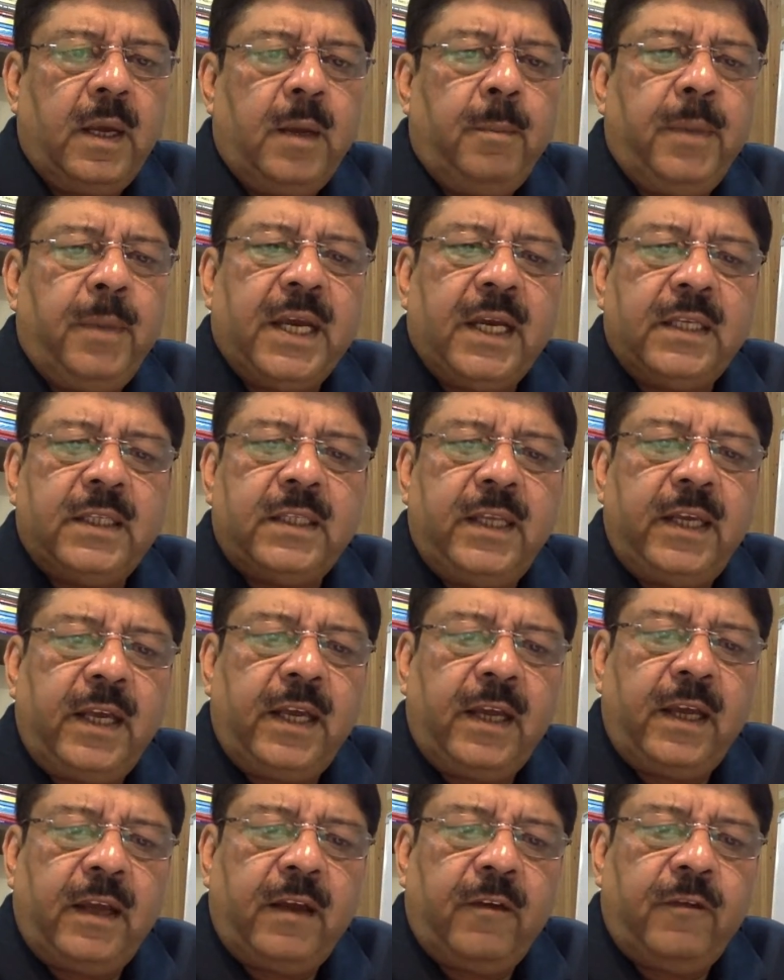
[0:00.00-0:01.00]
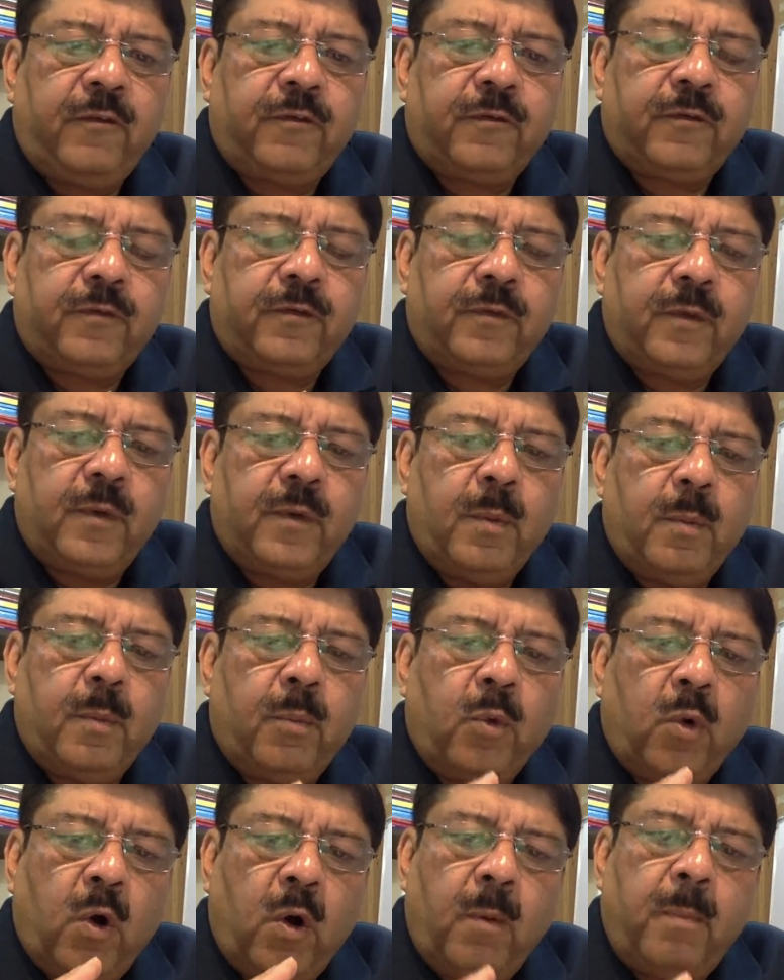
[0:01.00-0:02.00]
Because they have
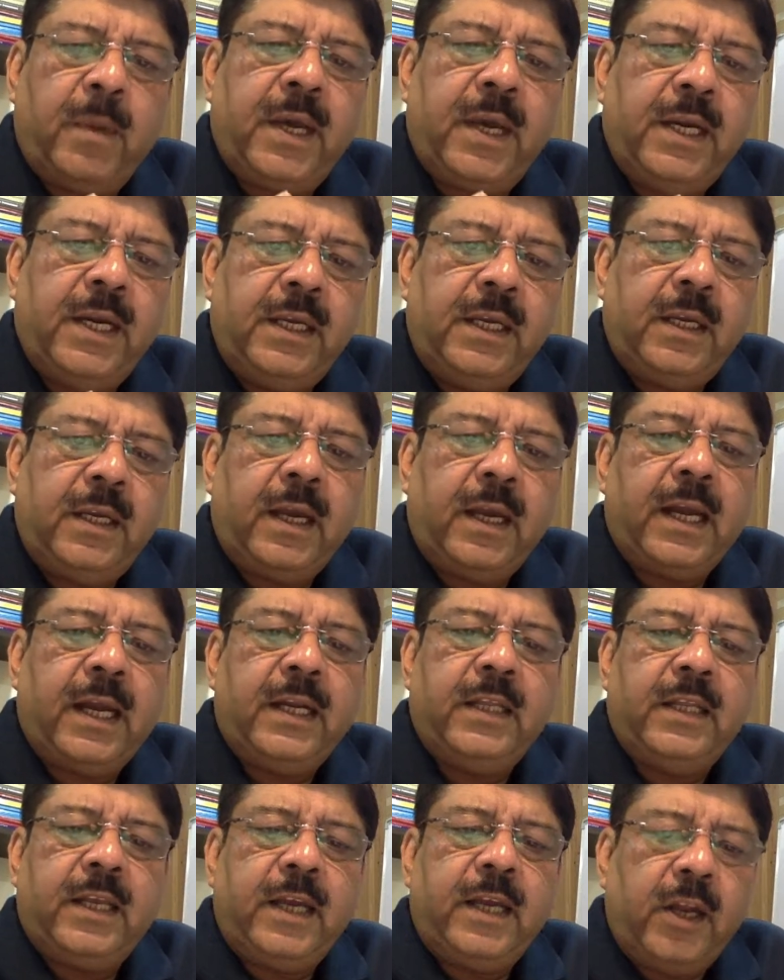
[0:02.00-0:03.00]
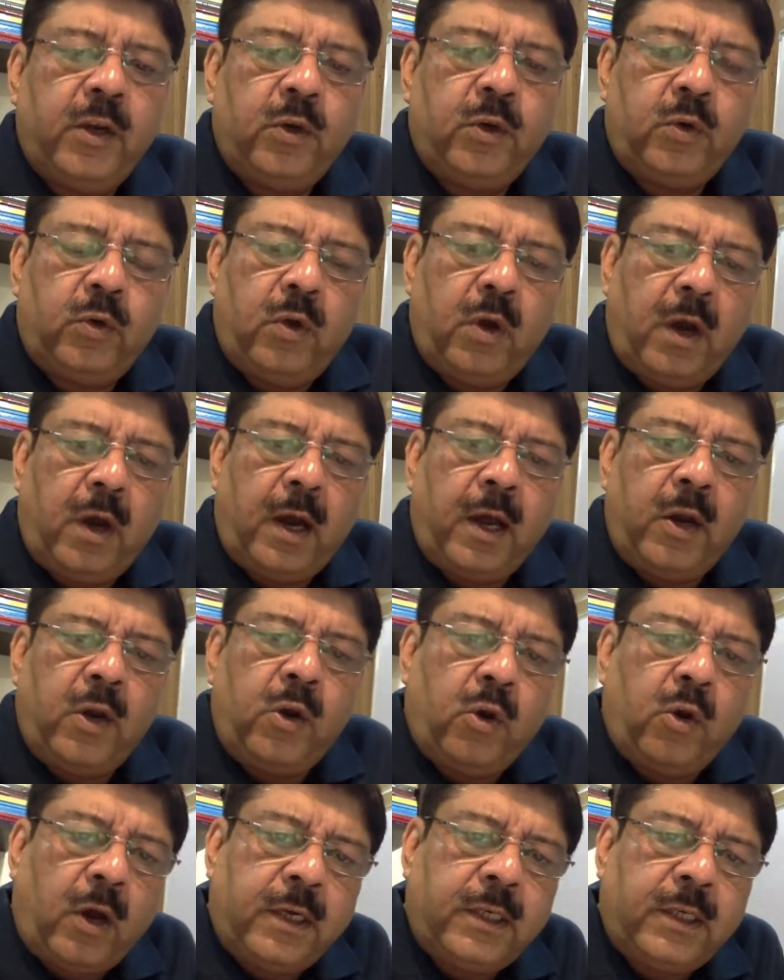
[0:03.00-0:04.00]
more money and they are
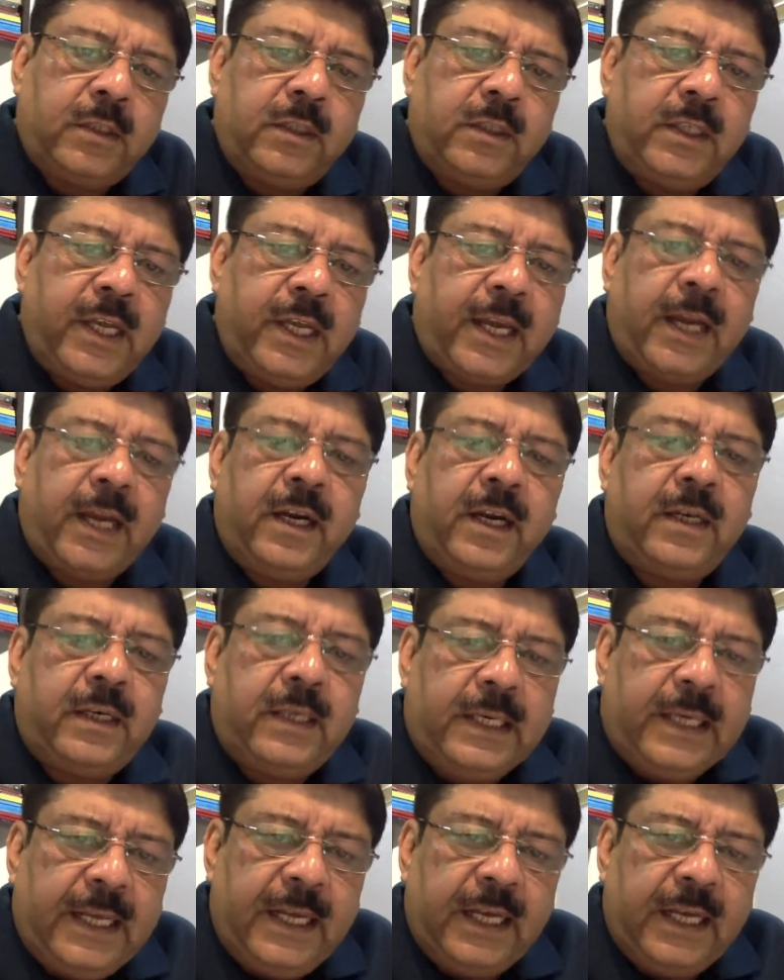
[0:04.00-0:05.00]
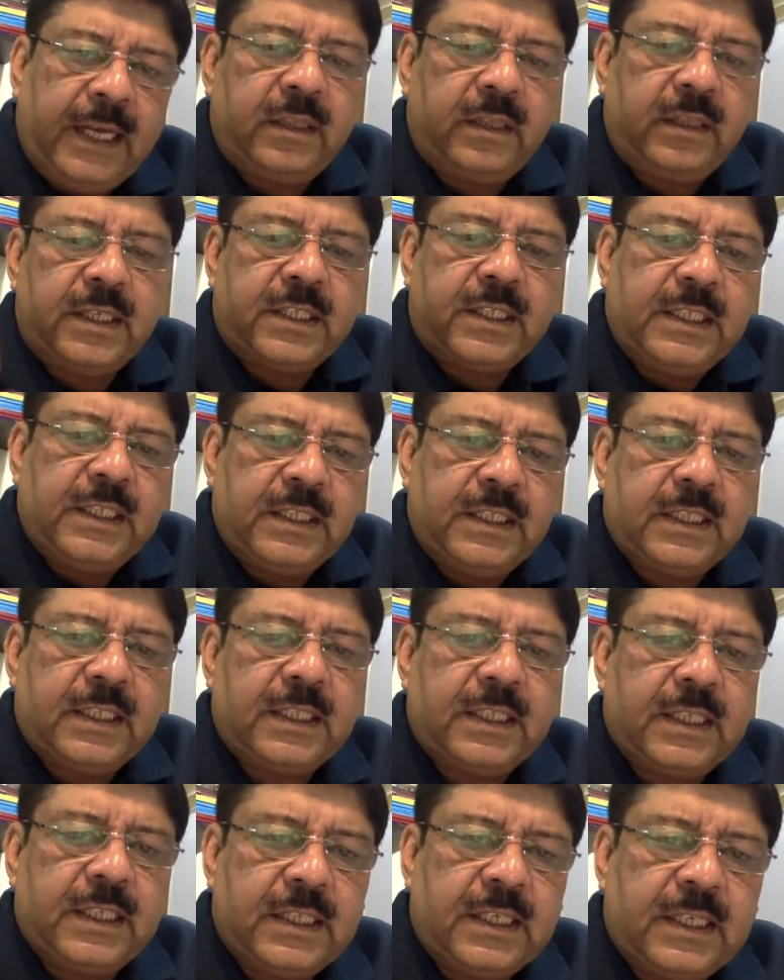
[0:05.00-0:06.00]
not, they can take the decisions
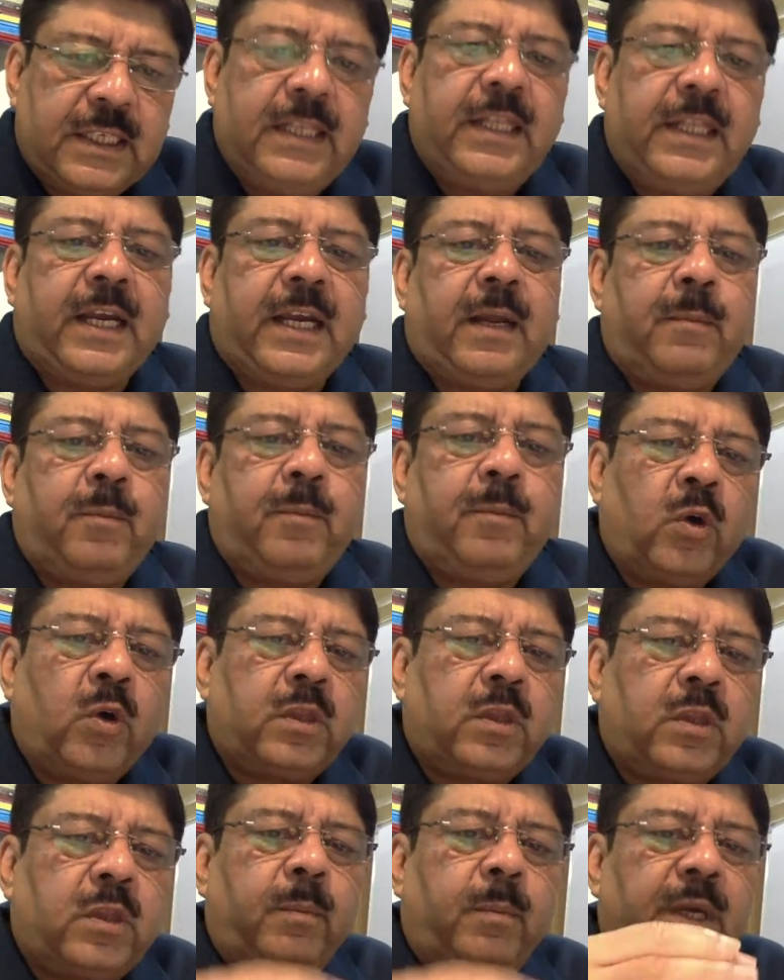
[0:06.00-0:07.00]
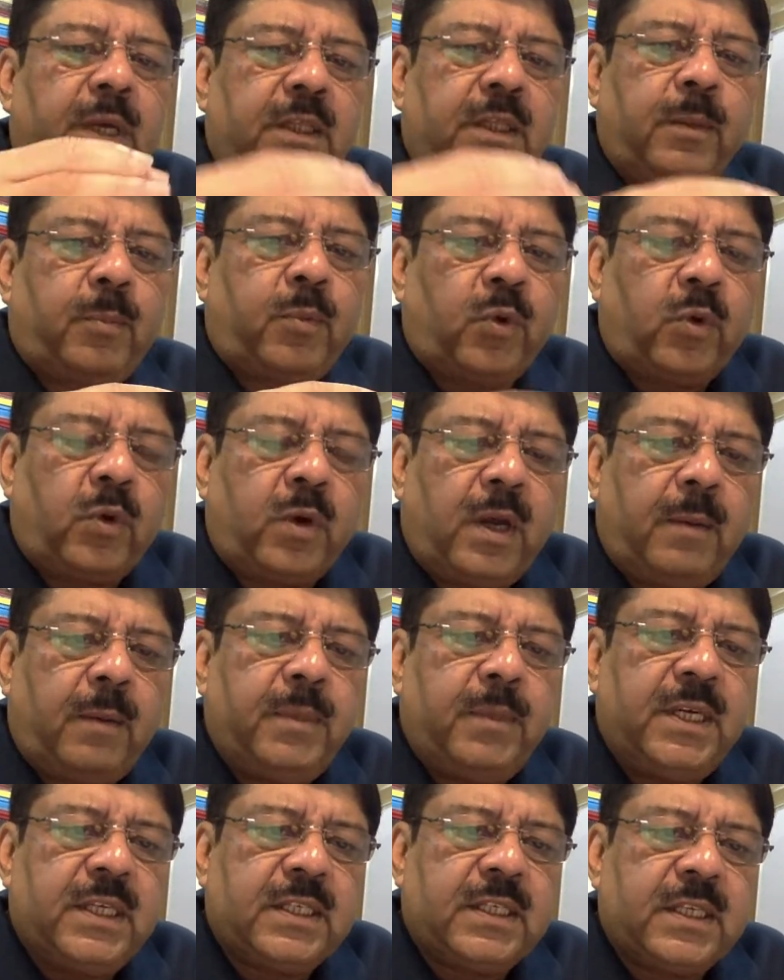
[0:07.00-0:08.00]
easily, they can make the program
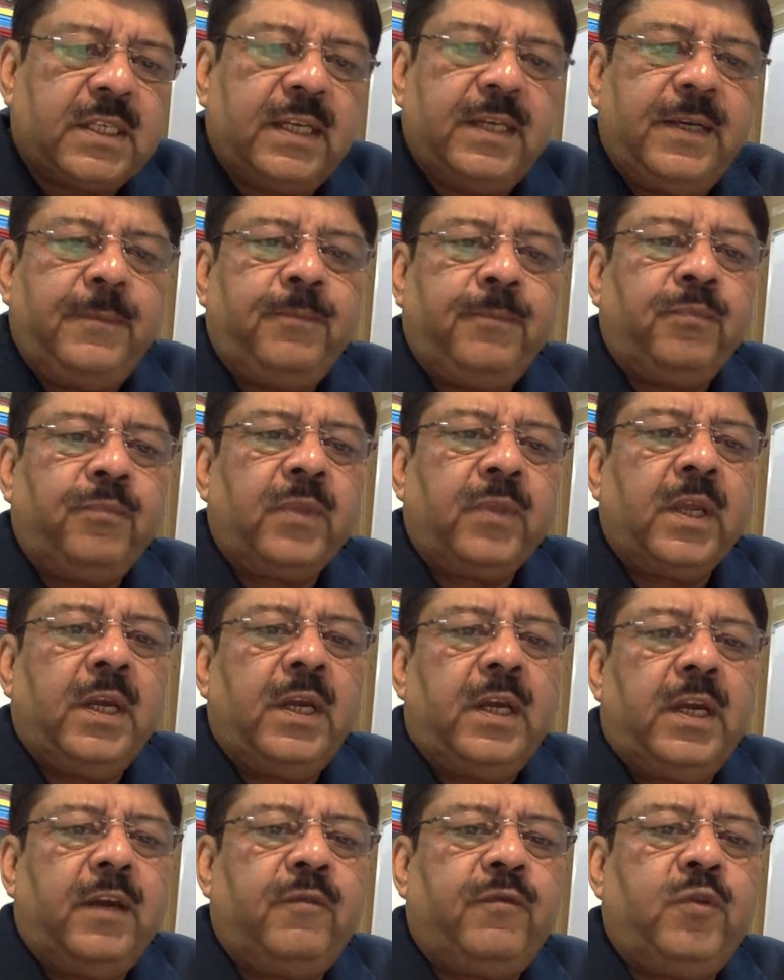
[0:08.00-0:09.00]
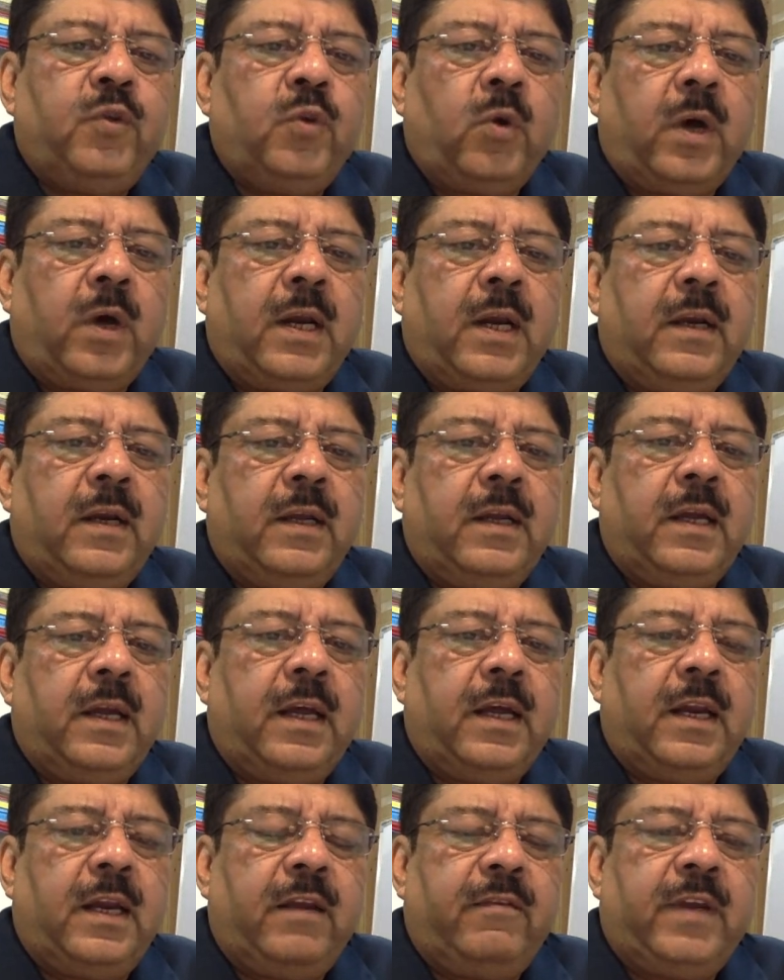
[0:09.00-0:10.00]
easily. If you
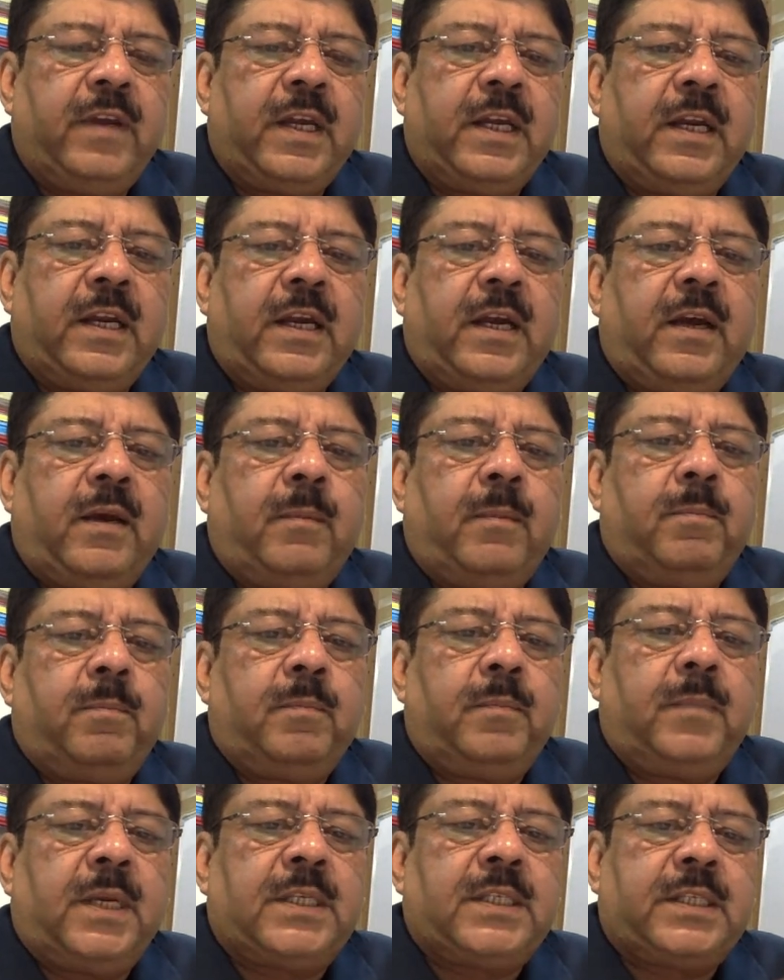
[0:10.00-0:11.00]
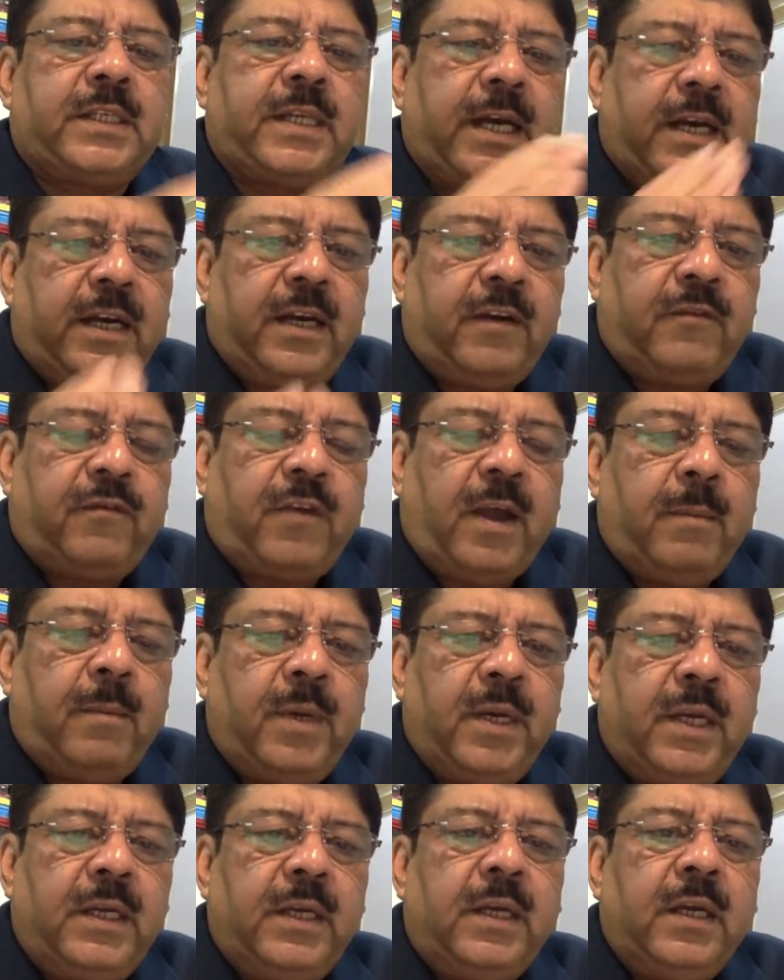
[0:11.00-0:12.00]
are living in a extended
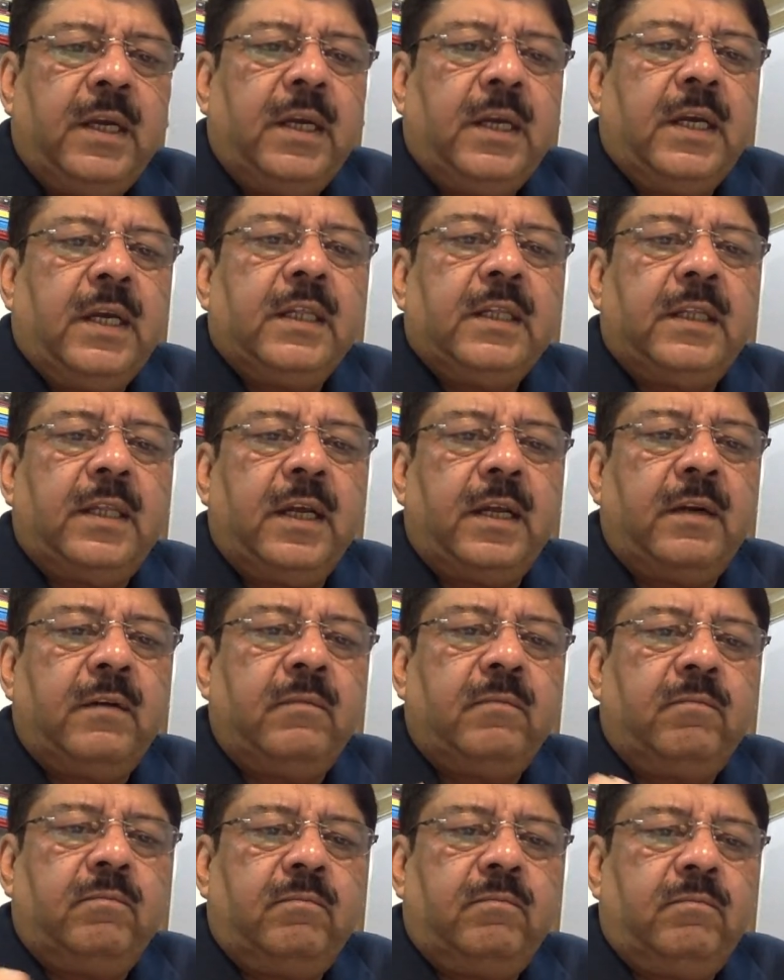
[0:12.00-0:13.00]
family, then